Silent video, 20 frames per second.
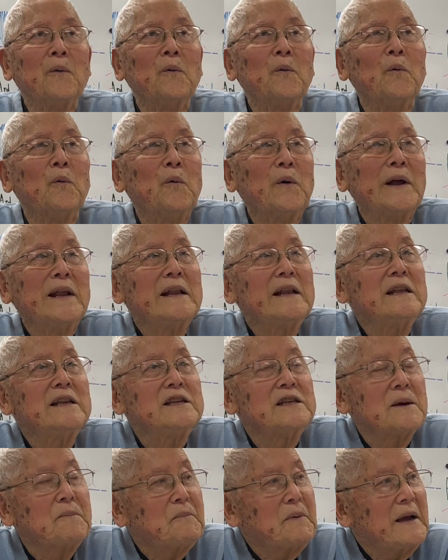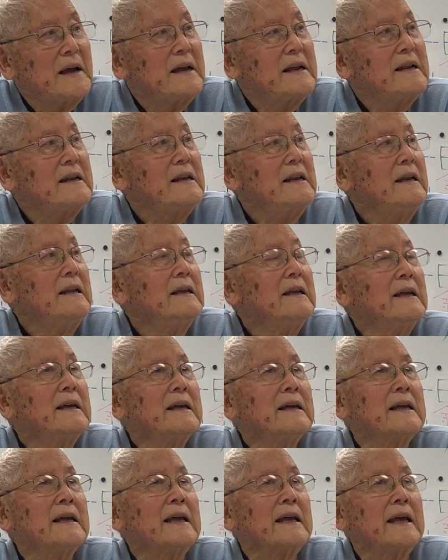When Japan
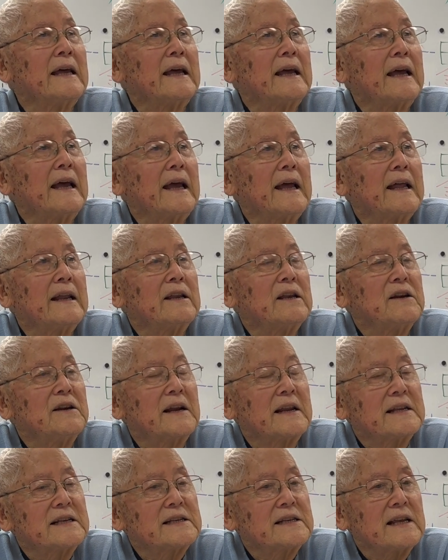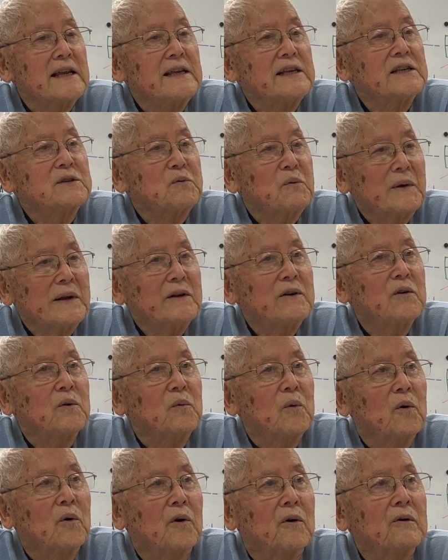and the United States went to
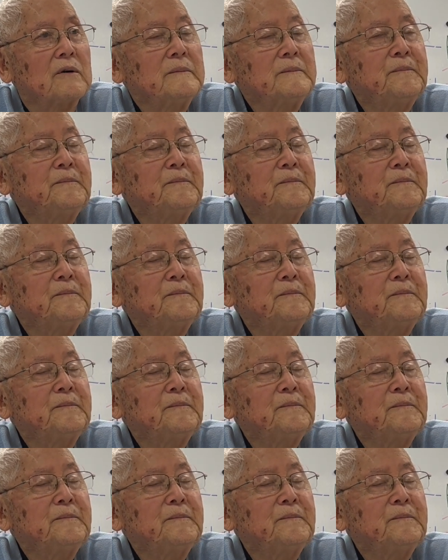war,